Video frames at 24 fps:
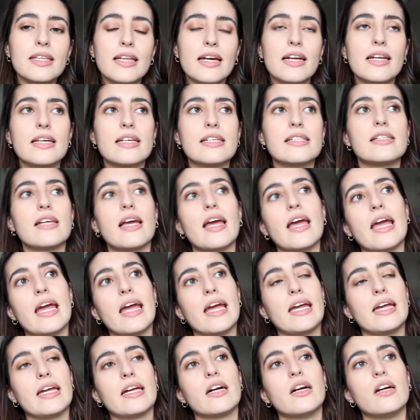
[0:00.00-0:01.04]
that is
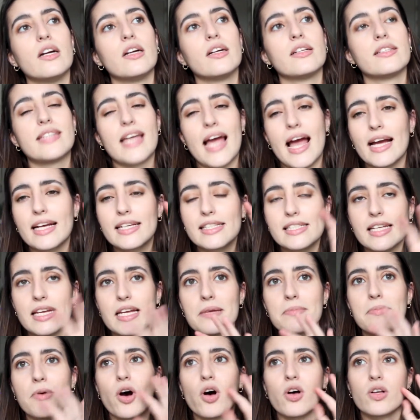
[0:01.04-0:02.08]
a
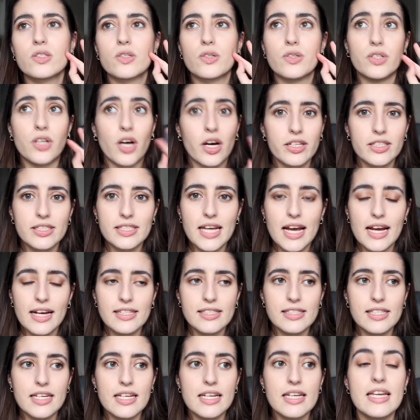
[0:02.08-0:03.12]
taxing but also not a
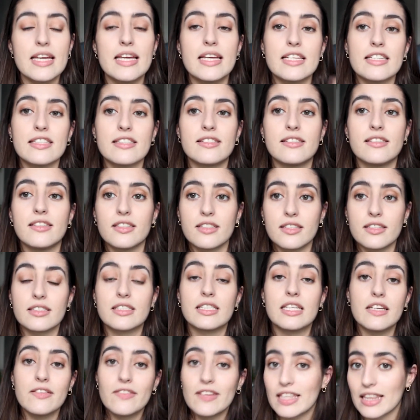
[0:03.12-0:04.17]
taxing is the
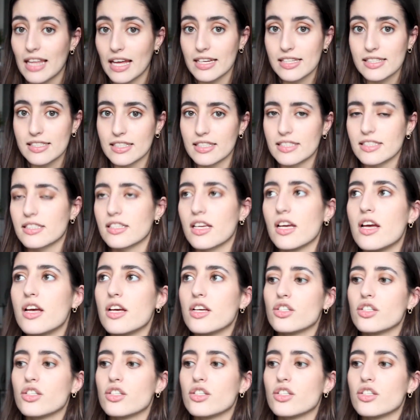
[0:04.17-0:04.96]
TV license.